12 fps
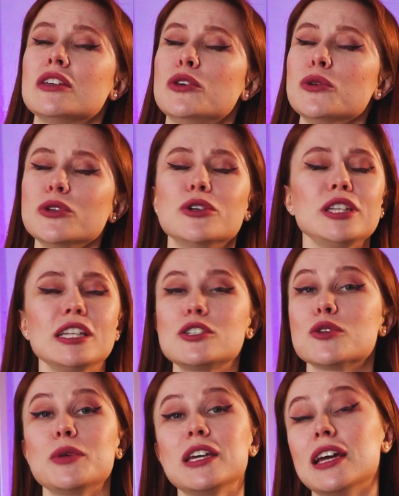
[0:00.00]
you don't need
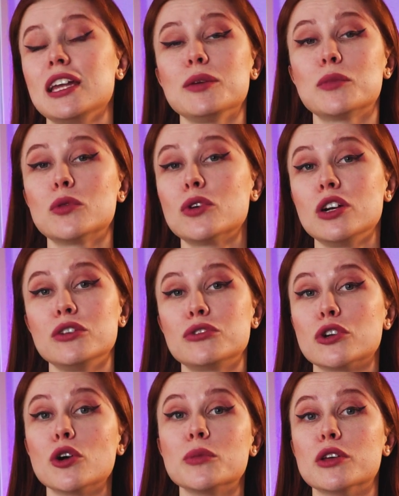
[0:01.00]
to be anymore
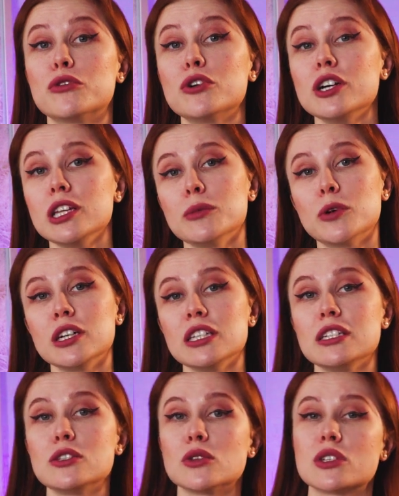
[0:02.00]
from the 4 in the
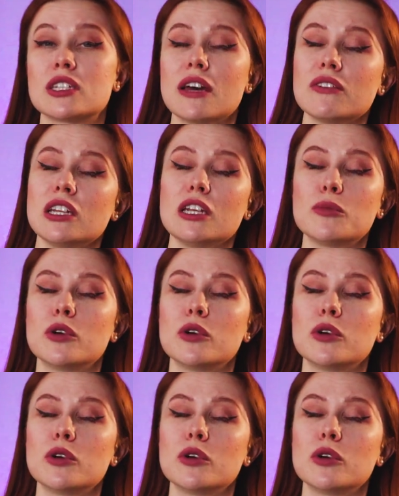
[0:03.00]
morning to 7 in the